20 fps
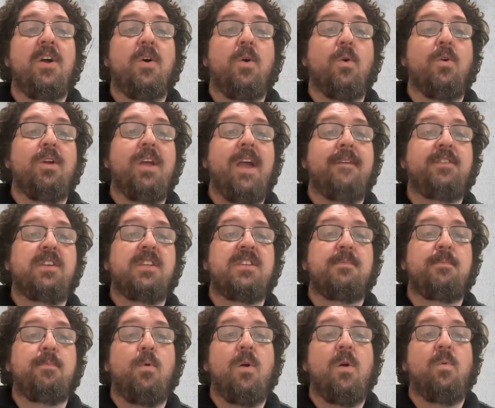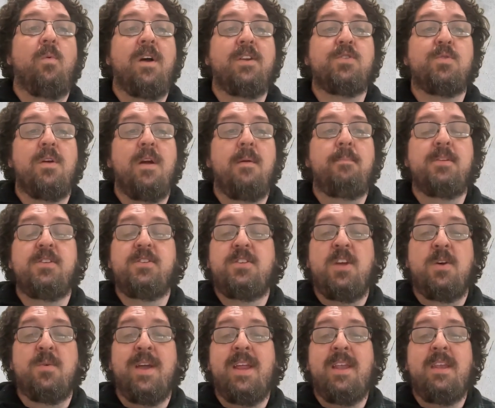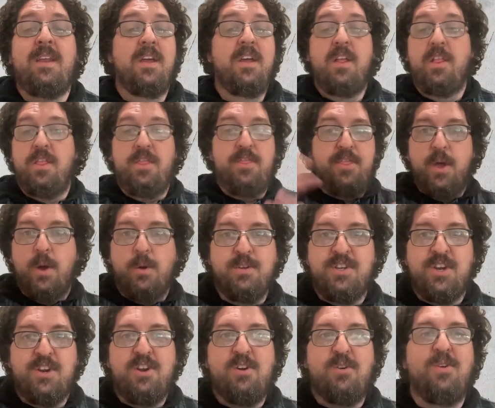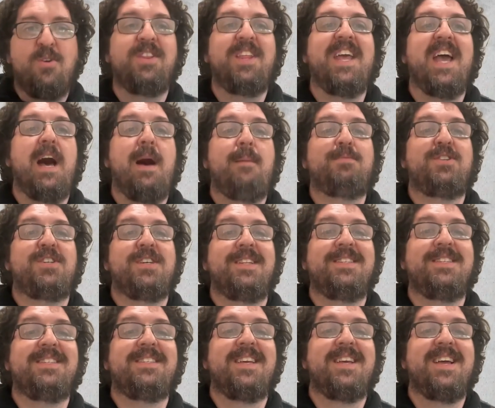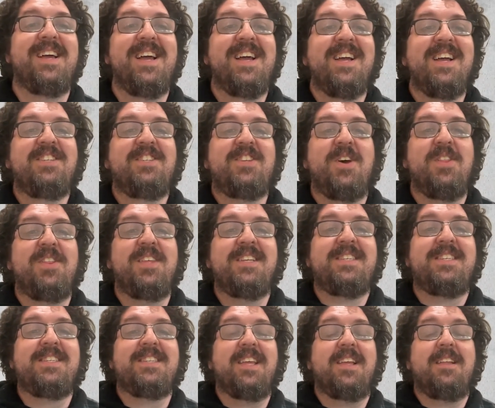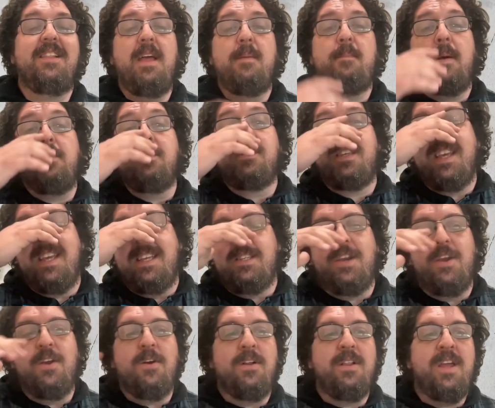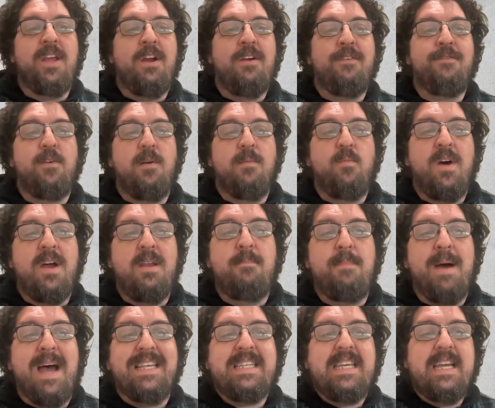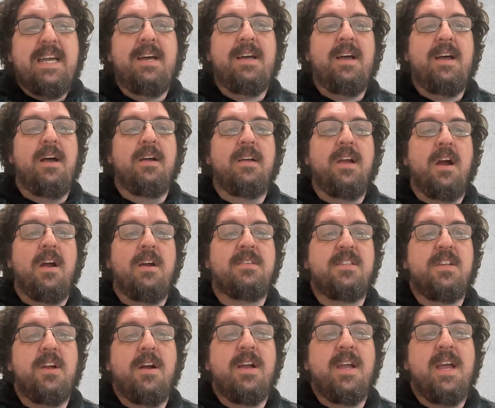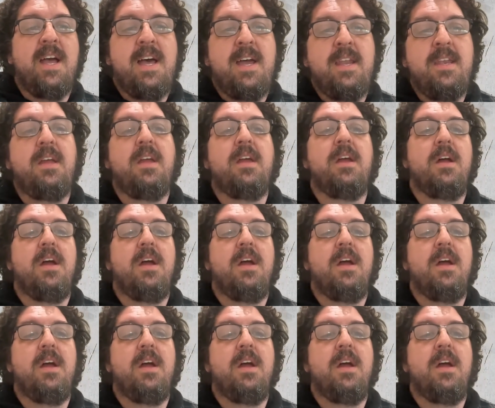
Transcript: or you have to support what Trump is doing. Those are your only options. So this is the clip I was teasing earlier from one Batya Ungar Sargon.